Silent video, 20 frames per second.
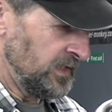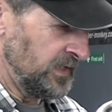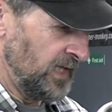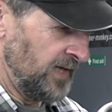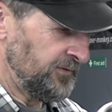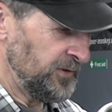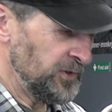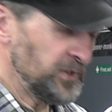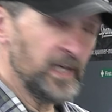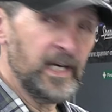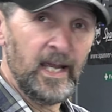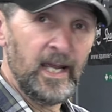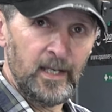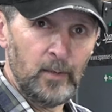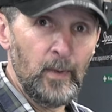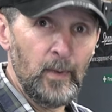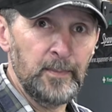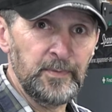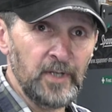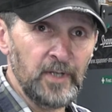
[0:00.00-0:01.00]
Now, if you check out
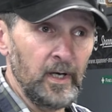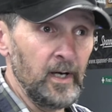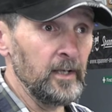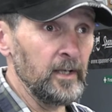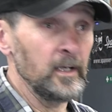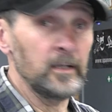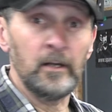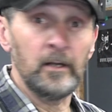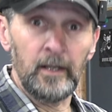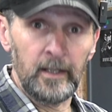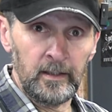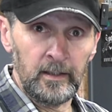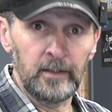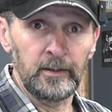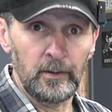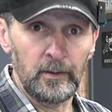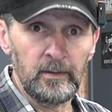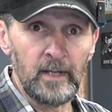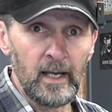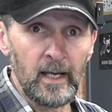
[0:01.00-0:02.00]
their website, and I'd like you to
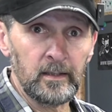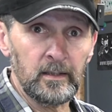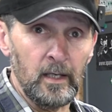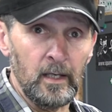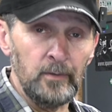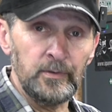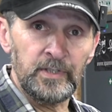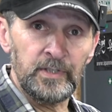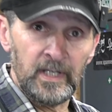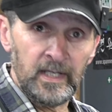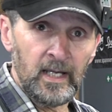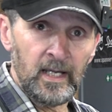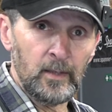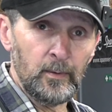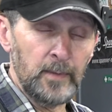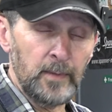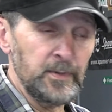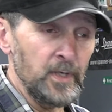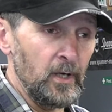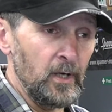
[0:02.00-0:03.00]
do that, go and check out
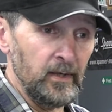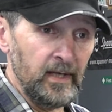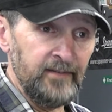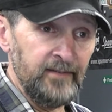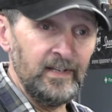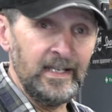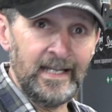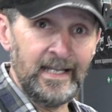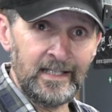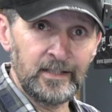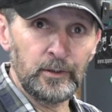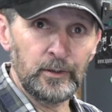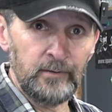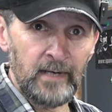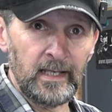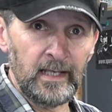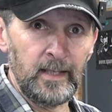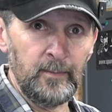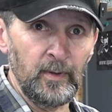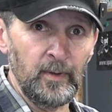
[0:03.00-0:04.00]
their website. I'll leave a link
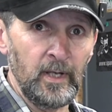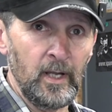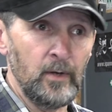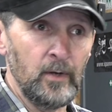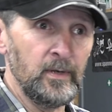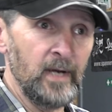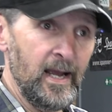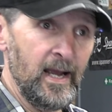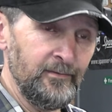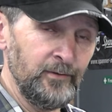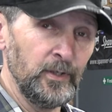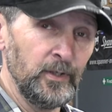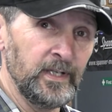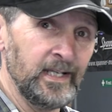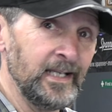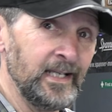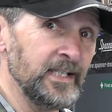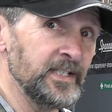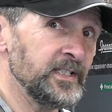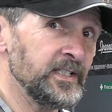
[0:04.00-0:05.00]
directly below. Have a look
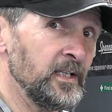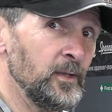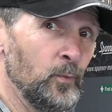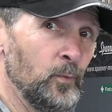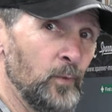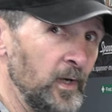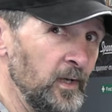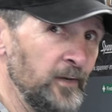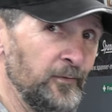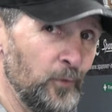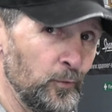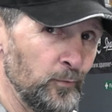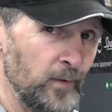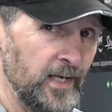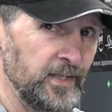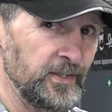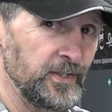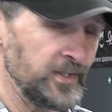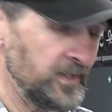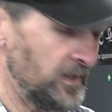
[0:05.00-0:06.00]
at it and see the wonderful
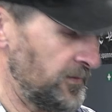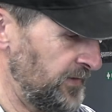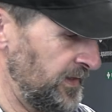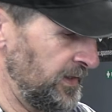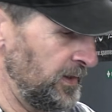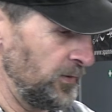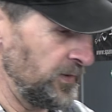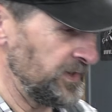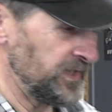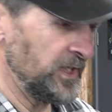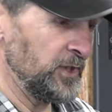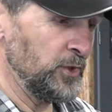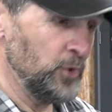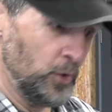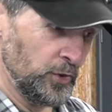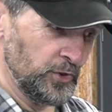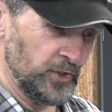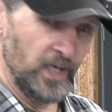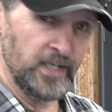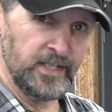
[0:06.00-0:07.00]
range of stuff they do, because it's
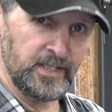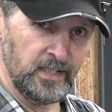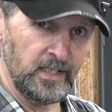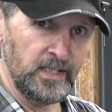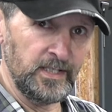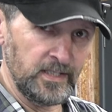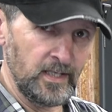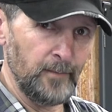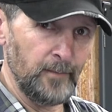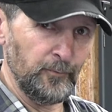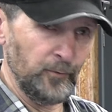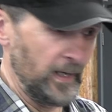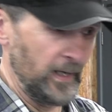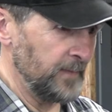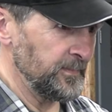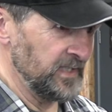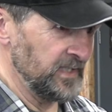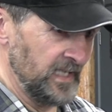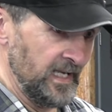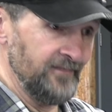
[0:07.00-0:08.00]
not just these
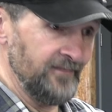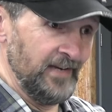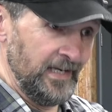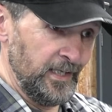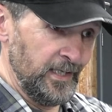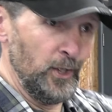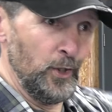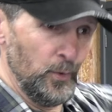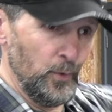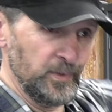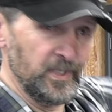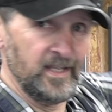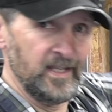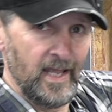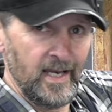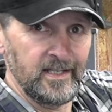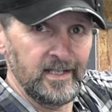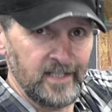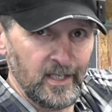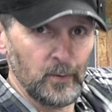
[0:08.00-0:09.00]
subframes, leaving you to
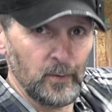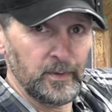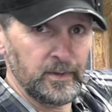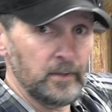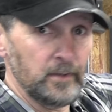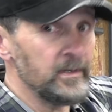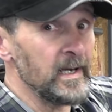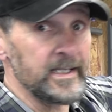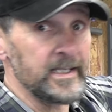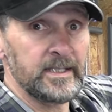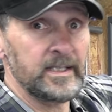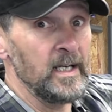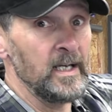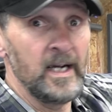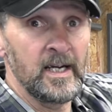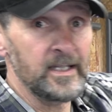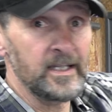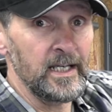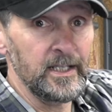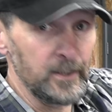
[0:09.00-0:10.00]
then deal with the rest.
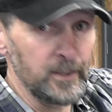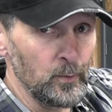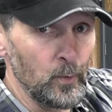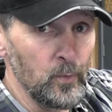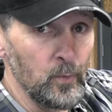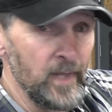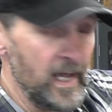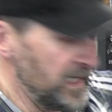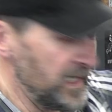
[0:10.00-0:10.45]
They do all that